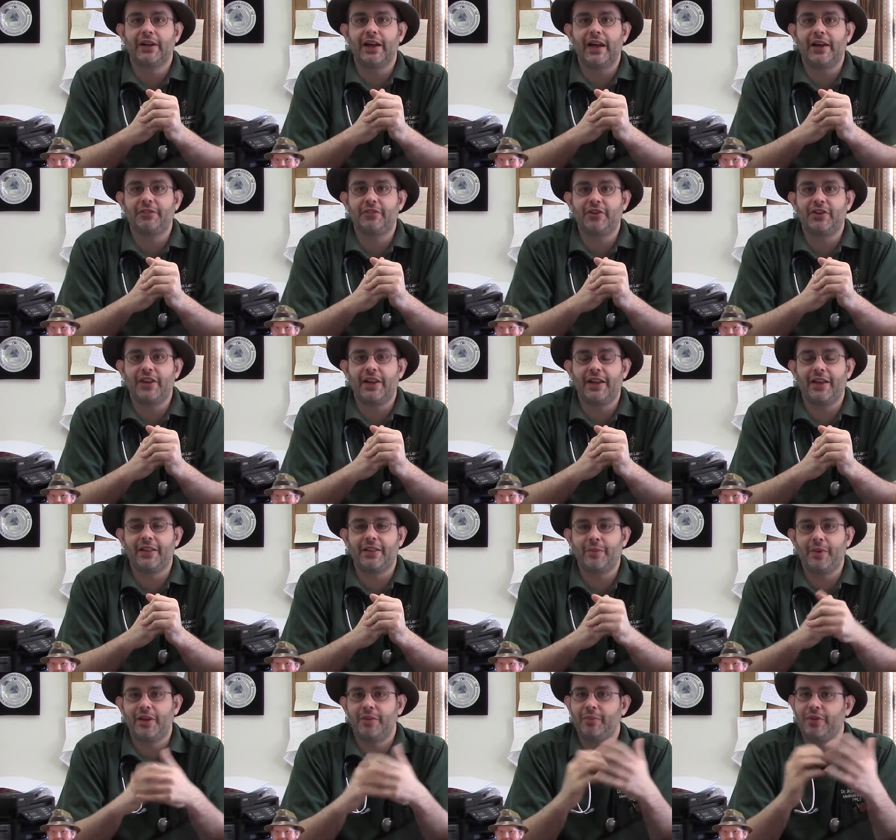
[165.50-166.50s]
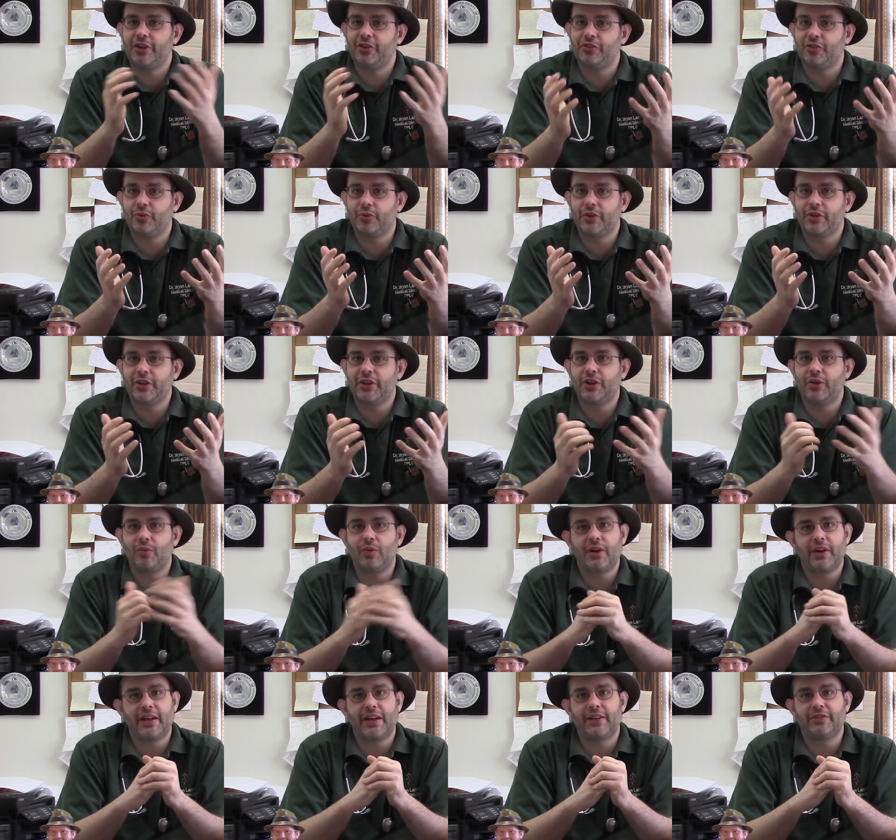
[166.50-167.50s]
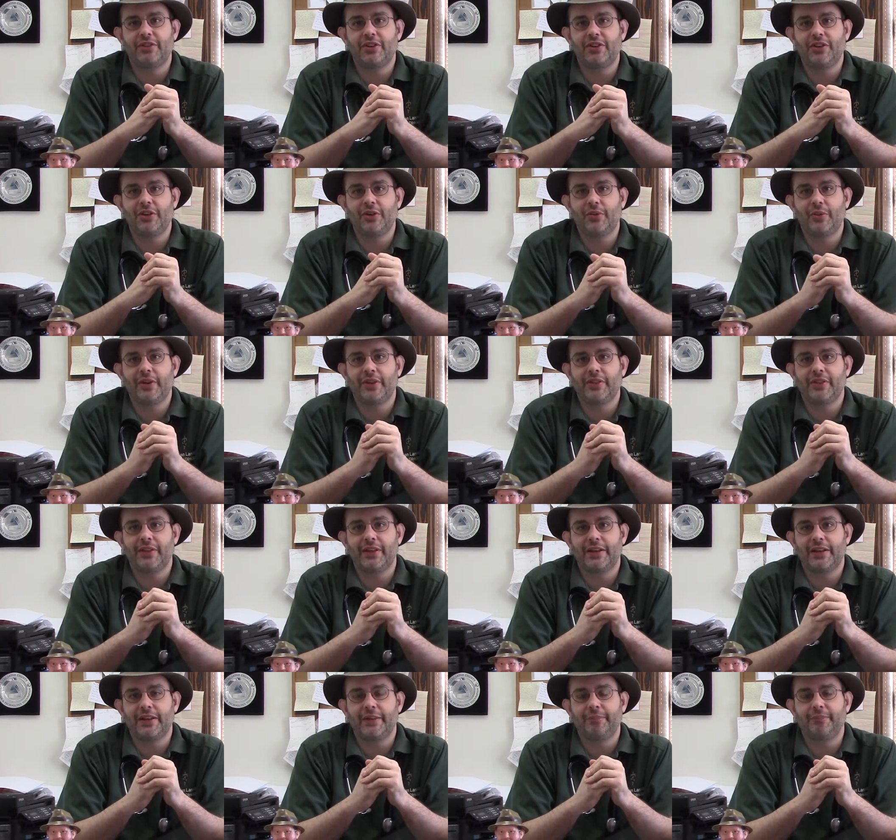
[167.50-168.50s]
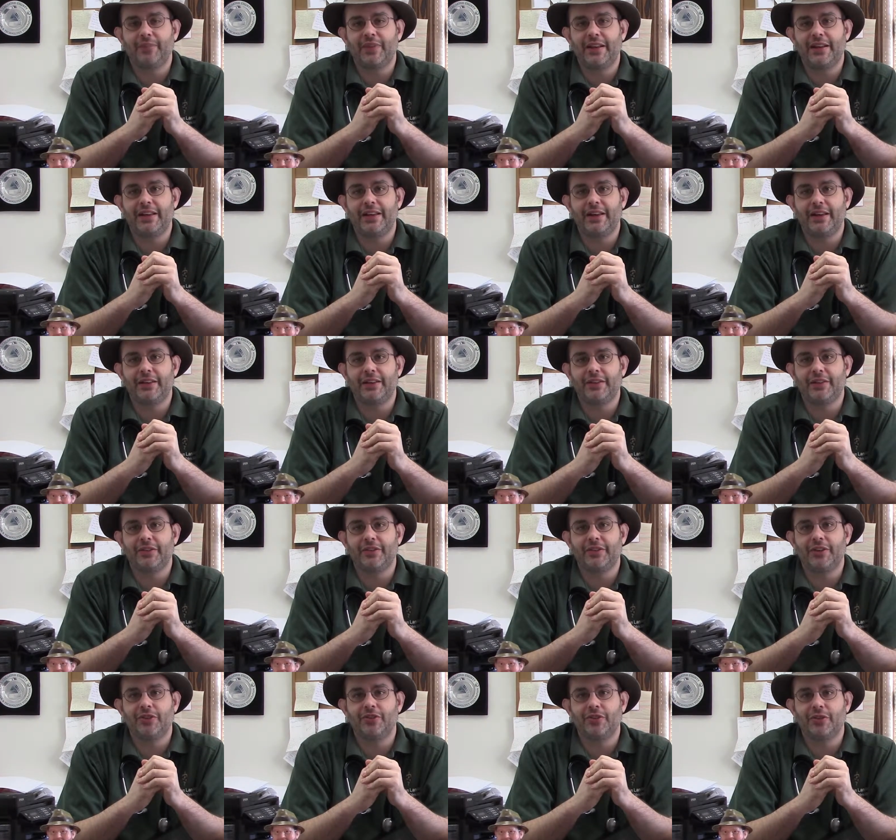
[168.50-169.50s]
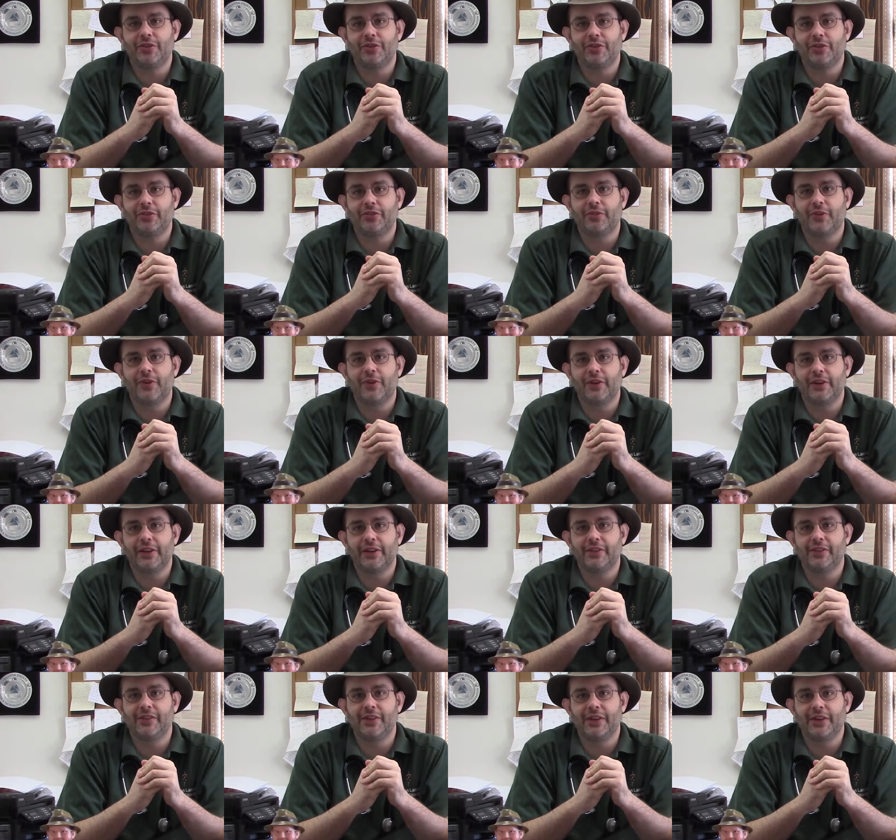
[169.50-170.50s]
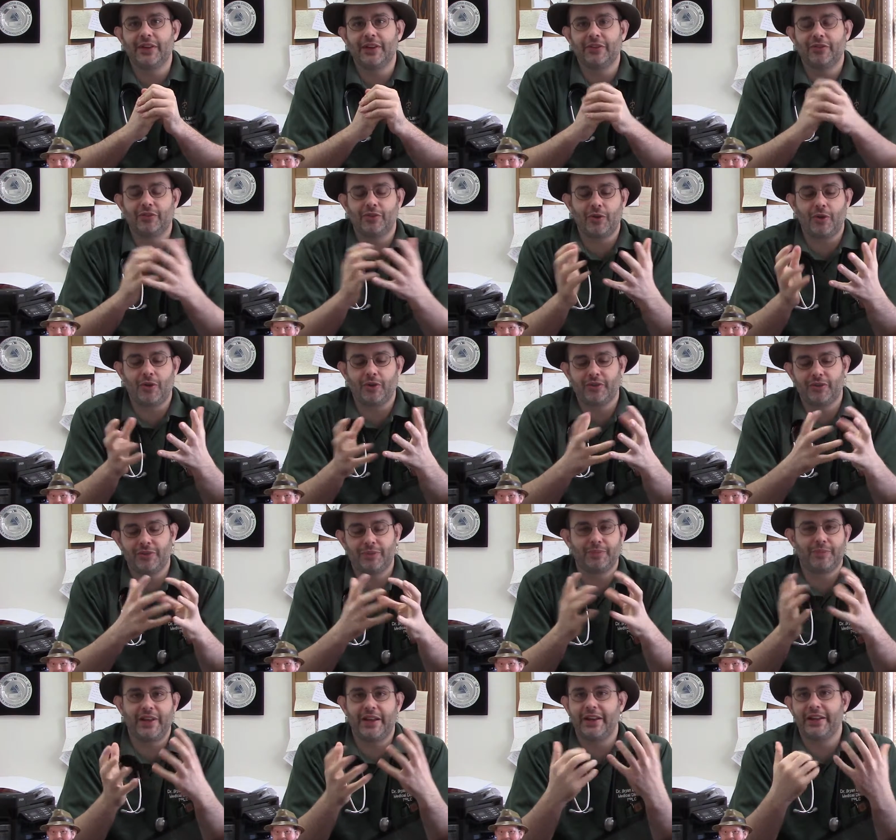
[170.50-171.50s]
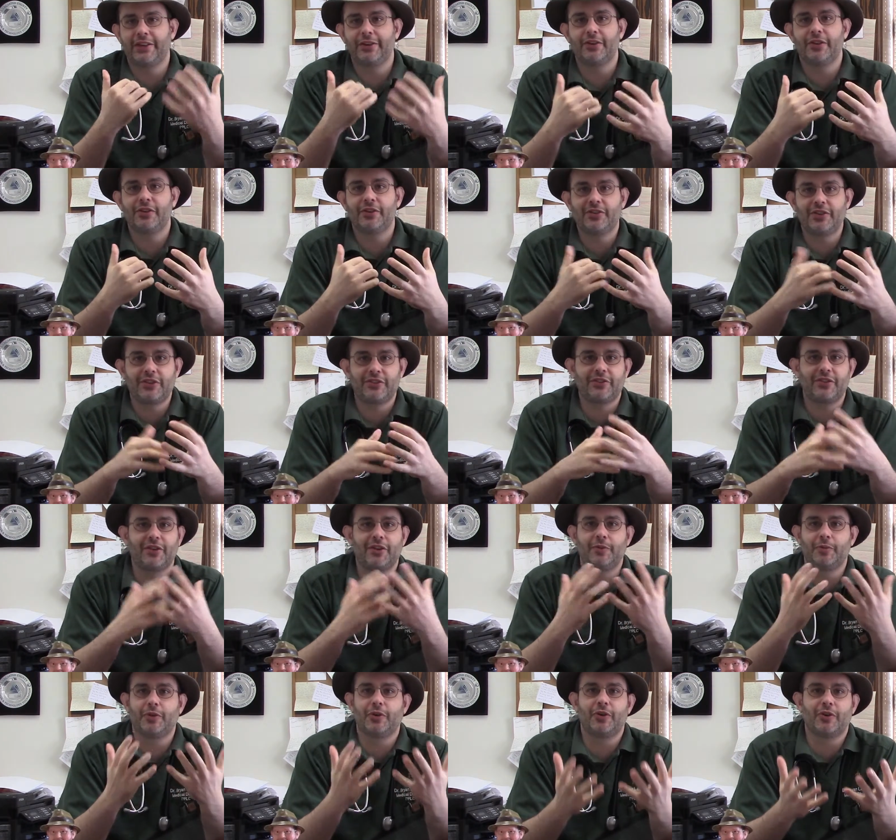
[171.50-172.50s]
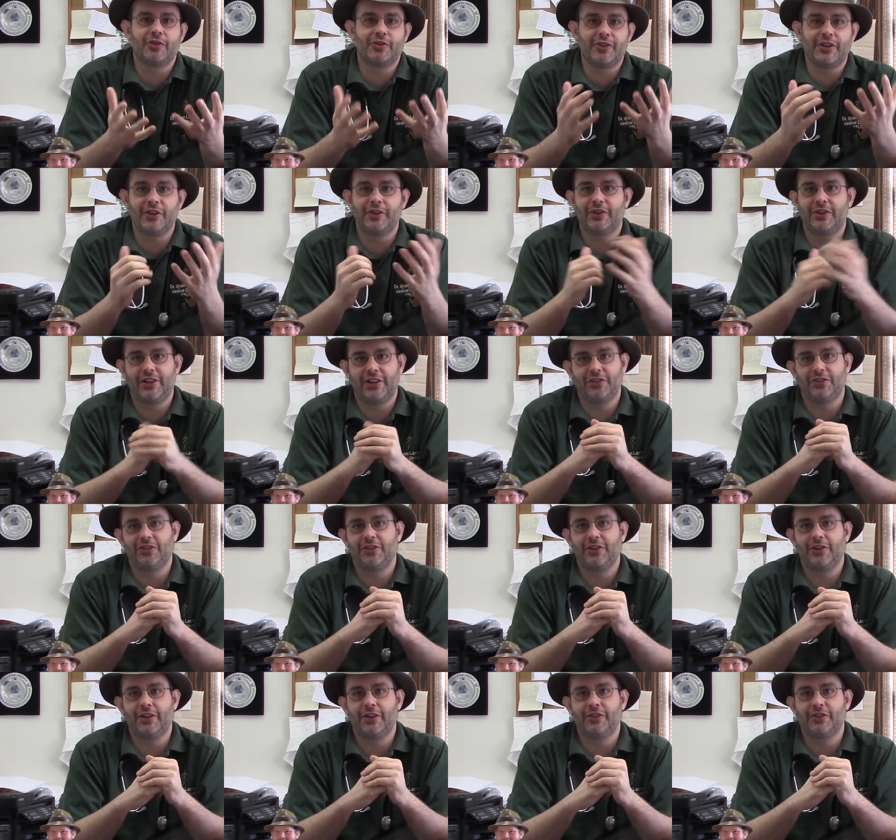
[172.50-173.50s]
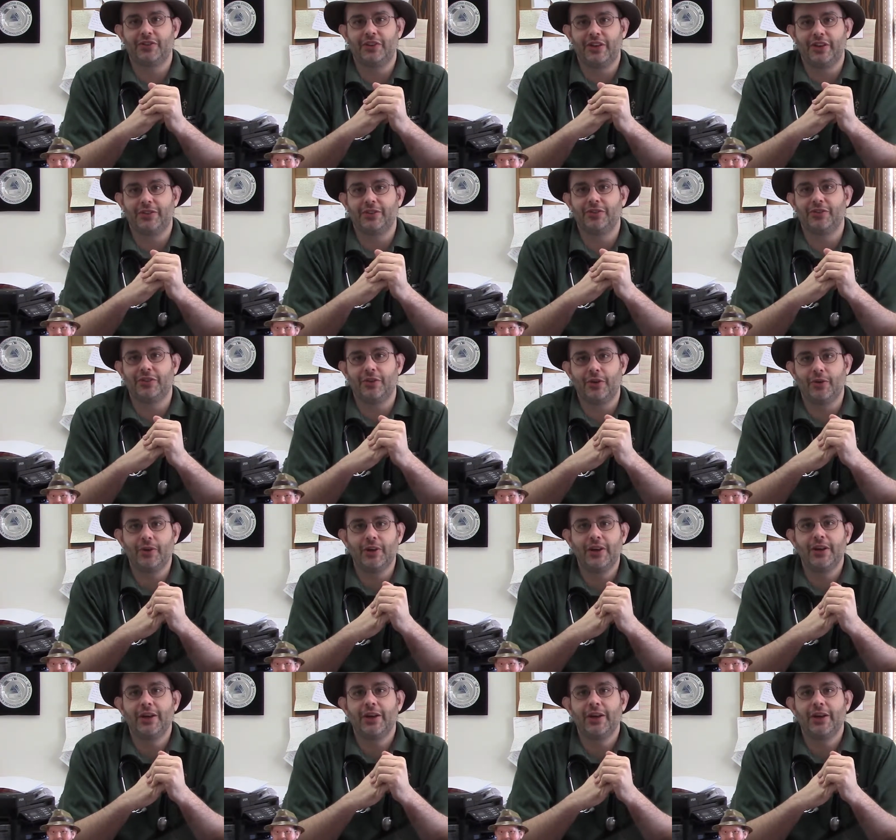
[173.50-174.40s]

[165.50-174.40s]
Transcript: after taking them in, because you really don't want to have to deal with any kind of issues as far as salts getting into their system or causing irritation to their skin. So